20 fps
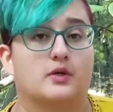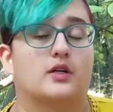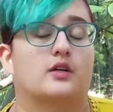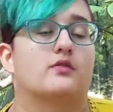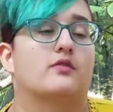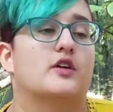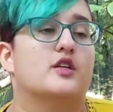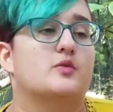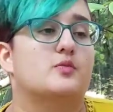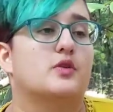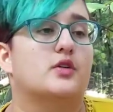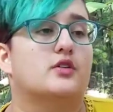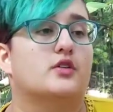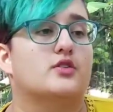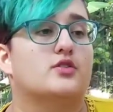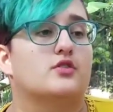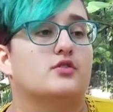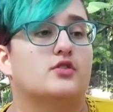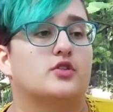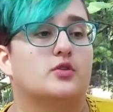On Facebook,
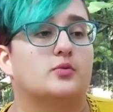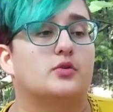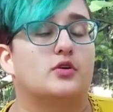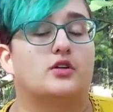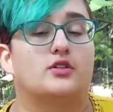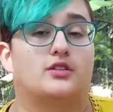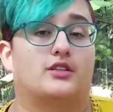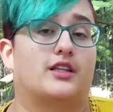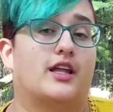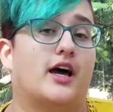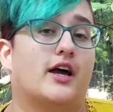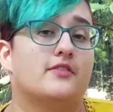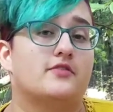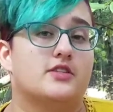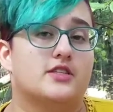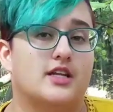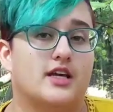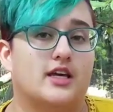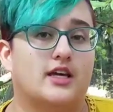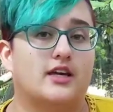there's a group called Live
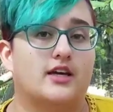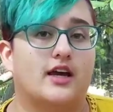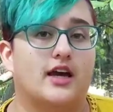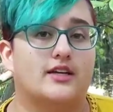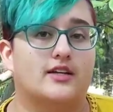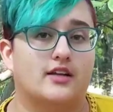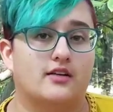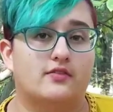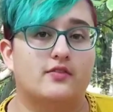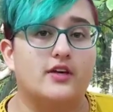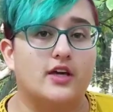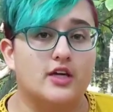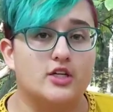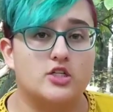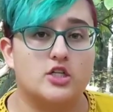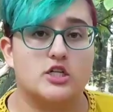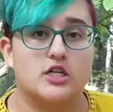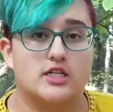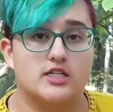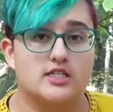Snake
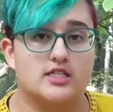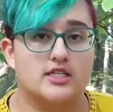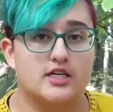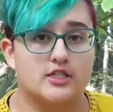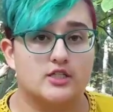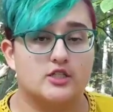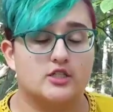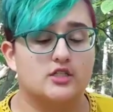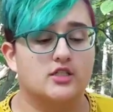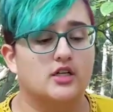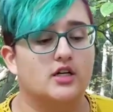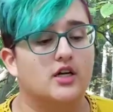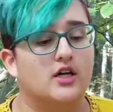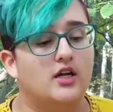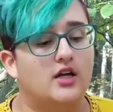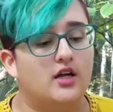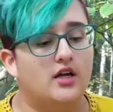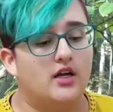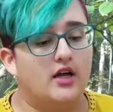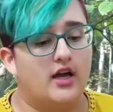Identification and Discussion,
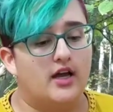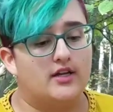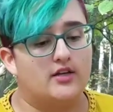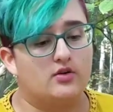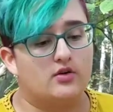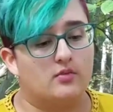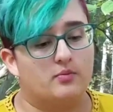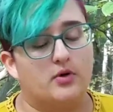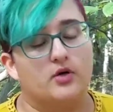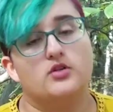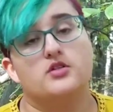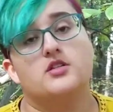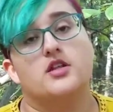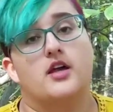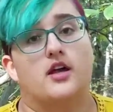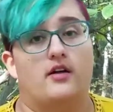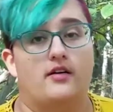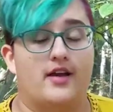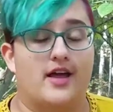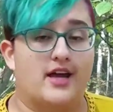and you can post
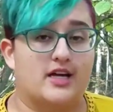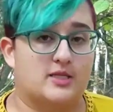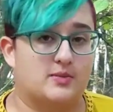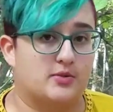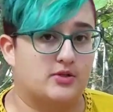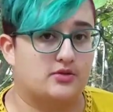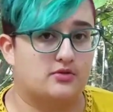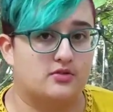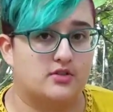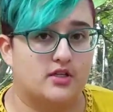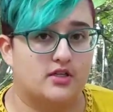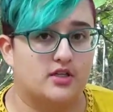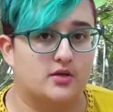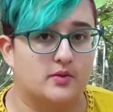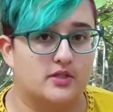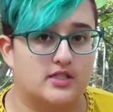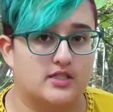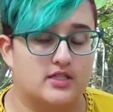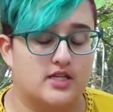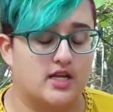there and experts will tell you
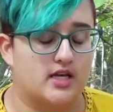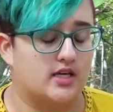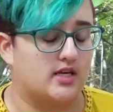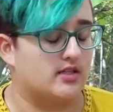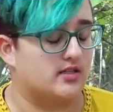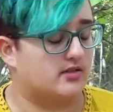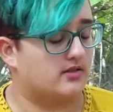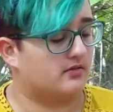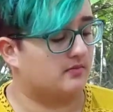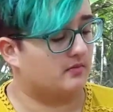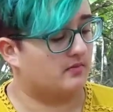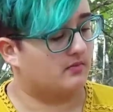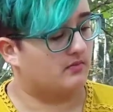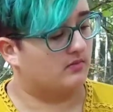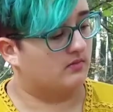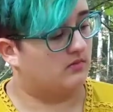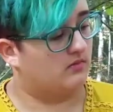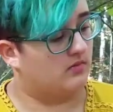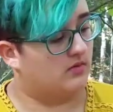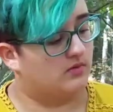what the snake is.
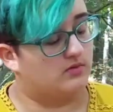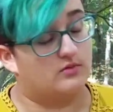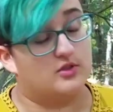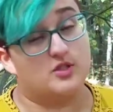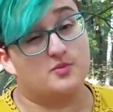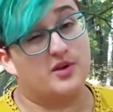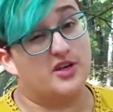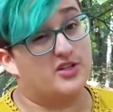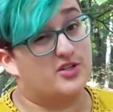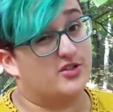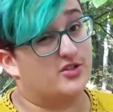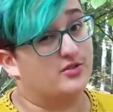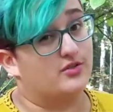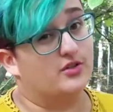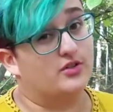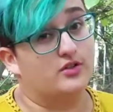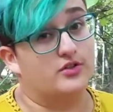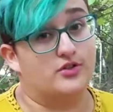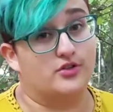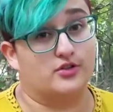Just make sure to
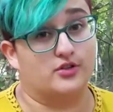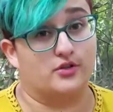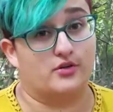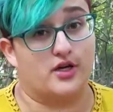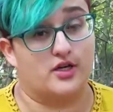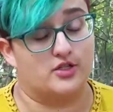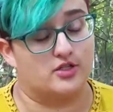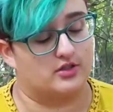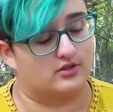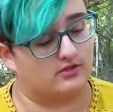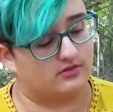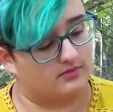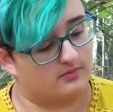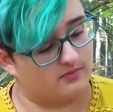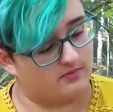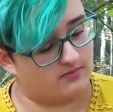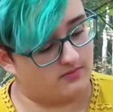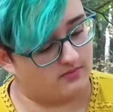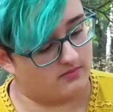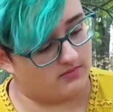include your location.
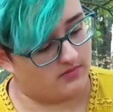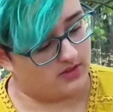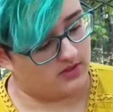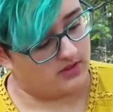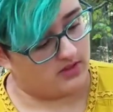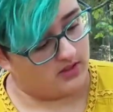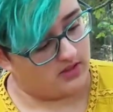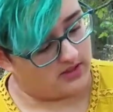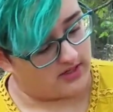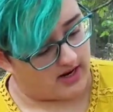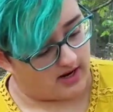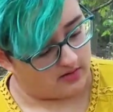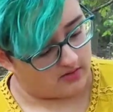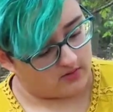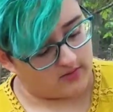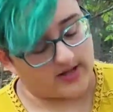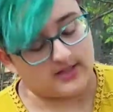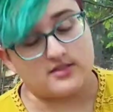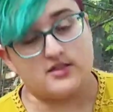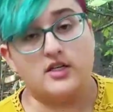Now,
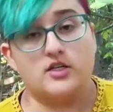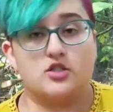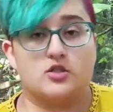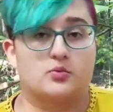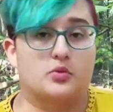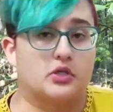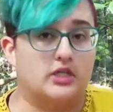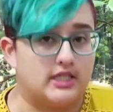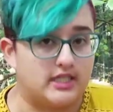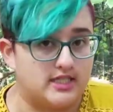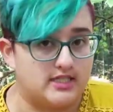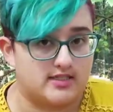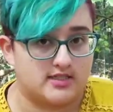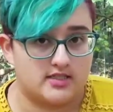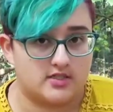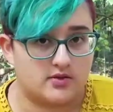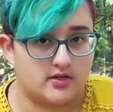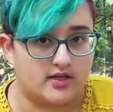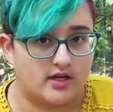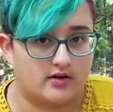rat snakes are pretty easy
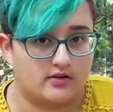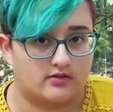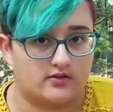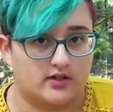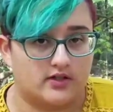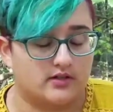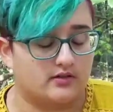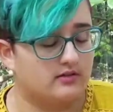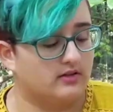to identify.